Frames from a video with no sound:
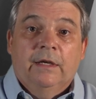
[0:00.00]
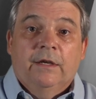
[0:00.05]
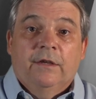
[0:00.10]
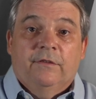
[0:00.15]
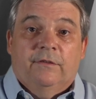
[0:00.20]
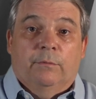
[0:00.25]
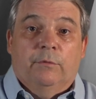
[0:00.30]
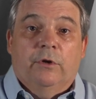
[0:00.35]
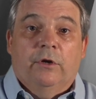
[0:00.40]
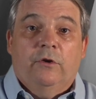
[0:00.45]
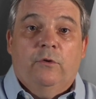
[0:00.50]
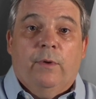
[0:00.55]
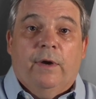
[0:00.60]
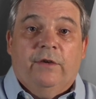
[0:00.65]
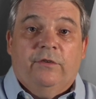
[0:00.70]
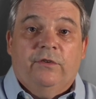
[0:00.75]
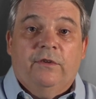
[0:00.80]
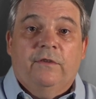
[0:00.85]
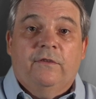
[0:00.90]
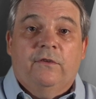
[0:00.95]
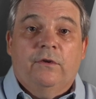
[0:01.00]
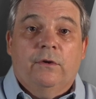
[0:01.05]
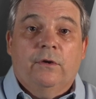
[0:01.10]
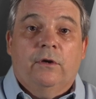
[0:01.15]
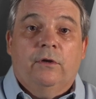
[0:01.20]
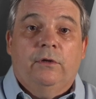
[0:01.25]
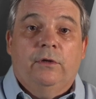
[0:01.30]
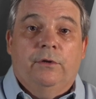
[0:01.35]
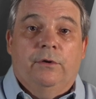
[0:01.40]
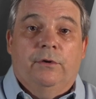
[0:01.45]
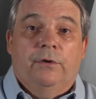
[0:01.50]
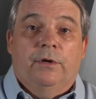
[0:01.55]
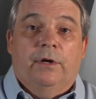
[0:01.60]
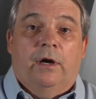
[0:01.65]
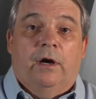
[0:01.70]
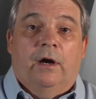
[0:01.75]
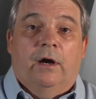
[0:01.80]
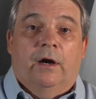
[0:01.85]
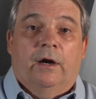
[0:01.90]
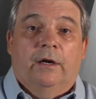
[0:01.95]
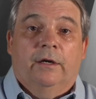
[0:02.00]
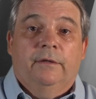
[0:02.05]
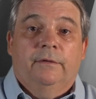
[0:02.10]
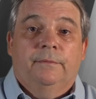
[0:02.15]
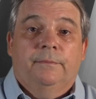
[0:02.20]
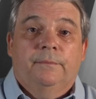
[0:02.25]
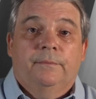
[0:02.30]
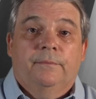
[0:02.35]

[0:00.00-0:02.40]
Some good questions to include are: